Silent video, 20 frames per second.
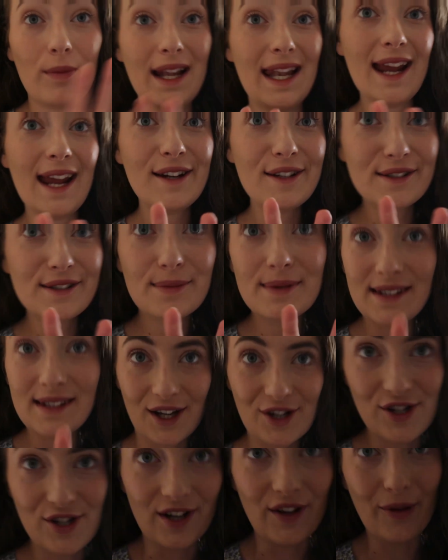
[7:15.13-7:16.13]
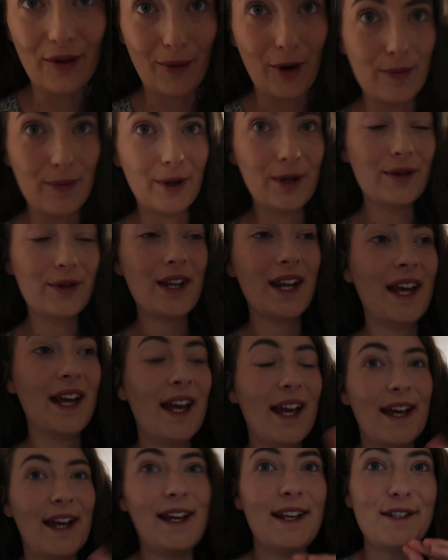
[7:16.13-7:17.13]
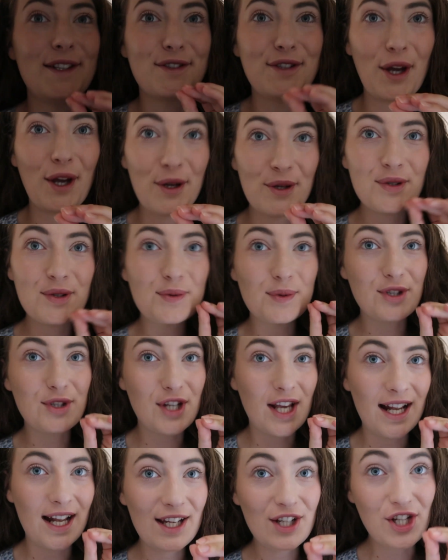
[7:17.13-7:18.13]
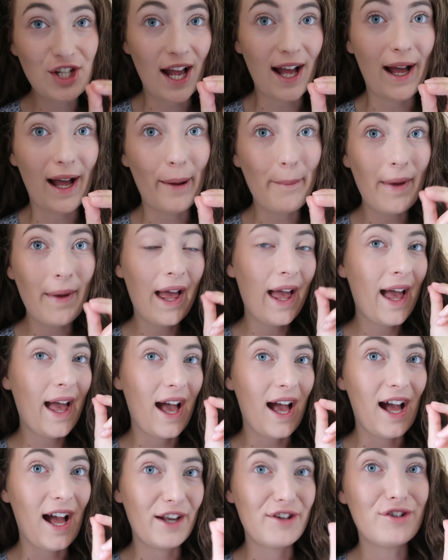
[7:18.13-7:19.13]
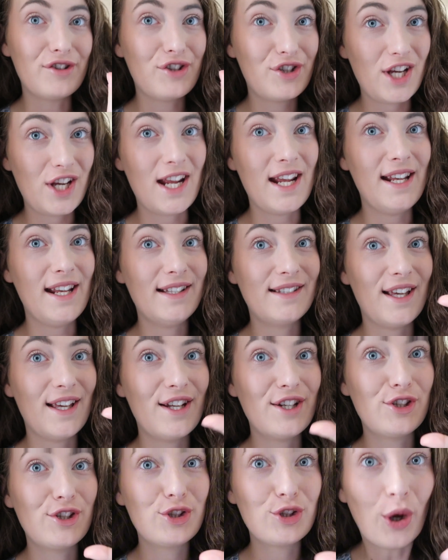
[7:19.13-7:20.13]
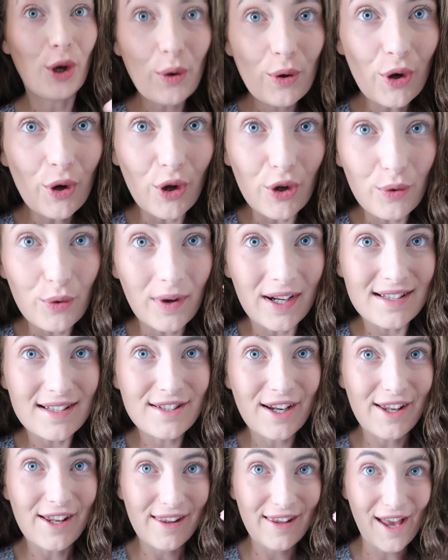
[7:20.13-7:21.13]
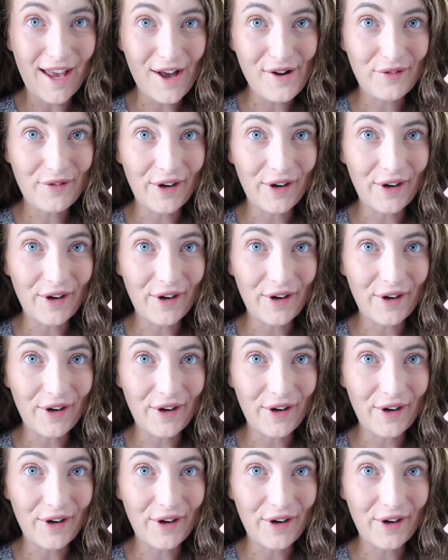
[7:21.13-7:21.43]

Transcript: my latest obsession at the moment is toast with chili jam and cheese. It is so good when it's done in the air